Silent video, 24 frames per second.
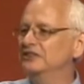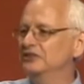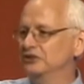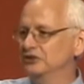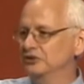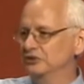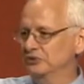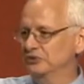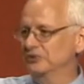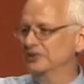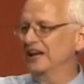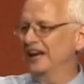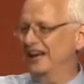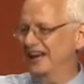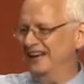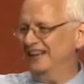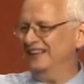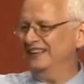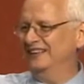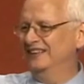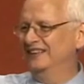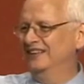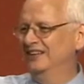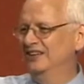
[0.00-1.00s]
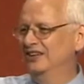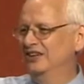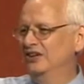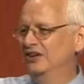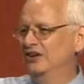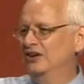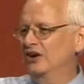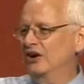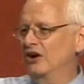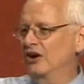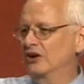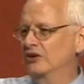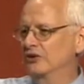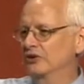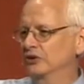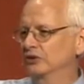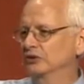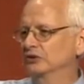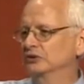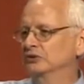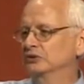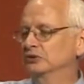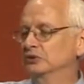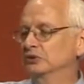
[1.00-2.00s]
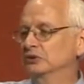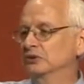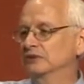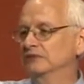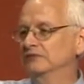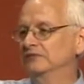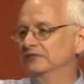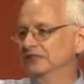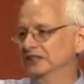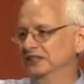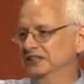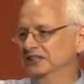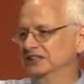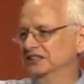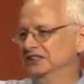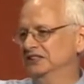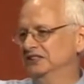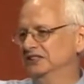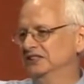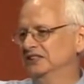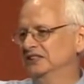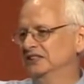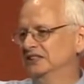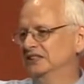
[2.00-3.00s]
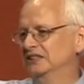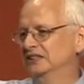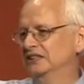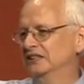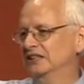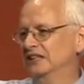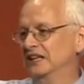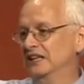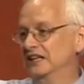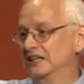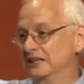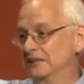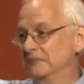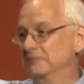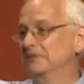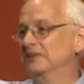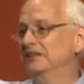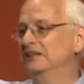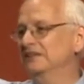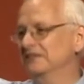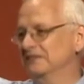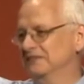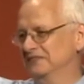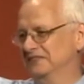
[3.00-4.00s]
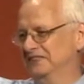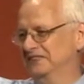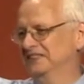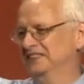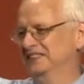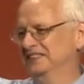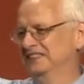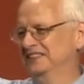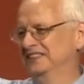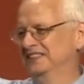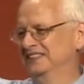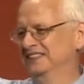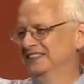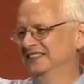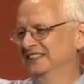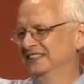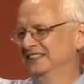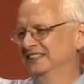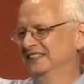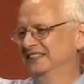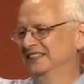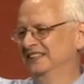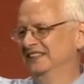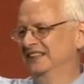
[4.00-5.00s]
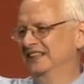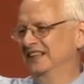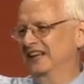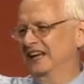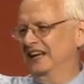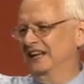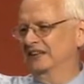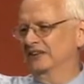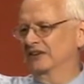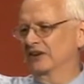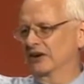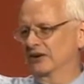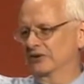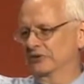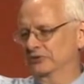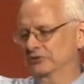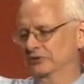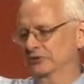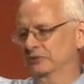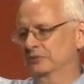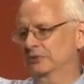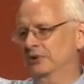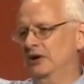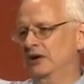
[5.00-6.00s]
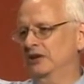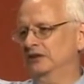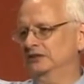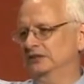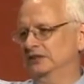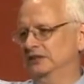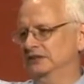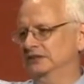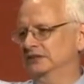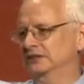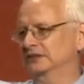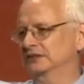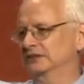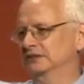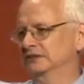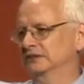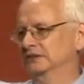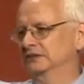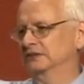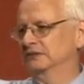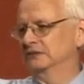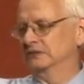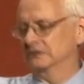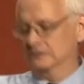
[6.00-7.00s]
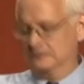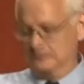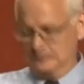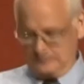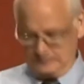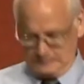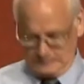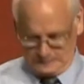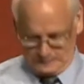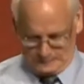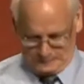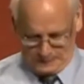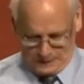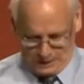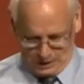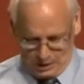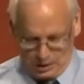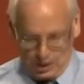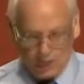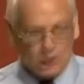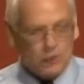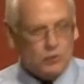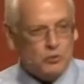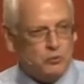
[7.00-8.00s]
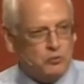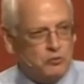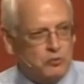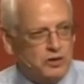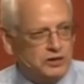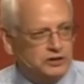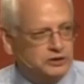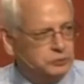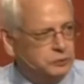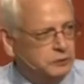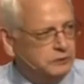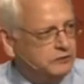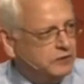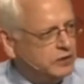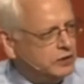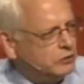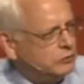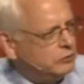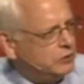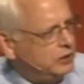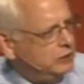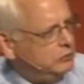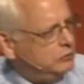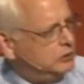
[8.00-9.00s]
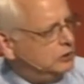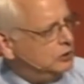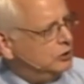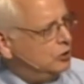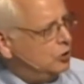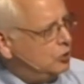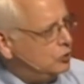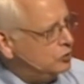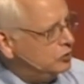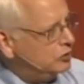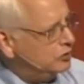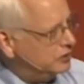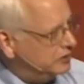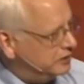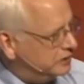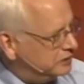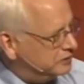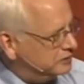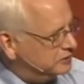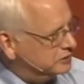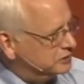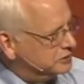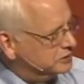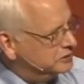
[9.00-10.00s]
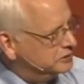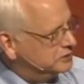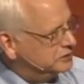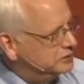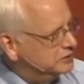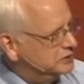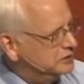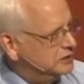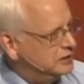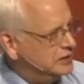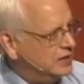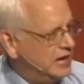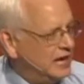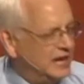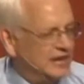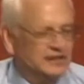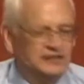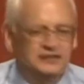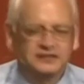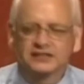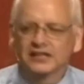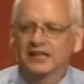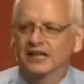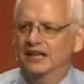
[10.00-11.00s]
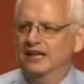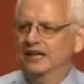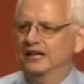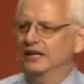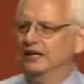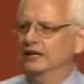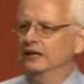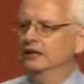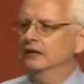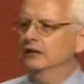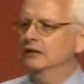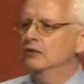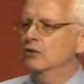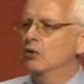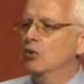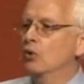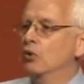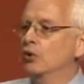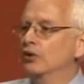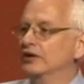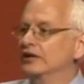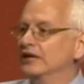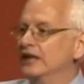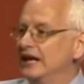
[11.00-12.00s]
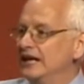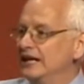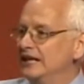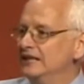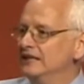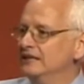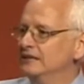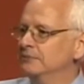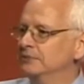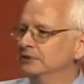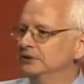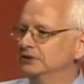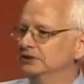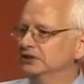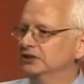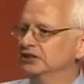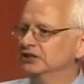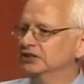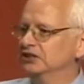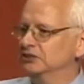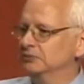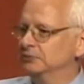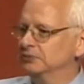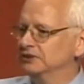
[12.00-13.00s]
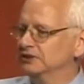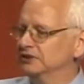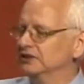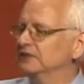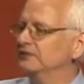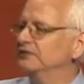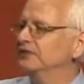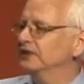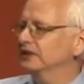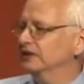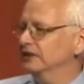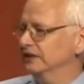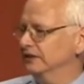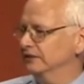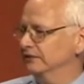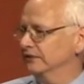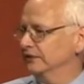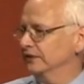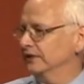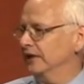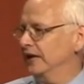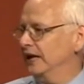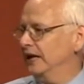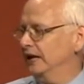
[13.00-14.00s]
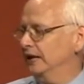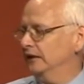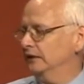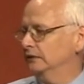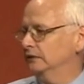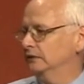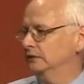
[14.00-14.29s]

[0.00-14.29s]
to do that are those who have finished an MDiv and gone through the processes. Once we've done away with local elders as a ordained position specifically for that,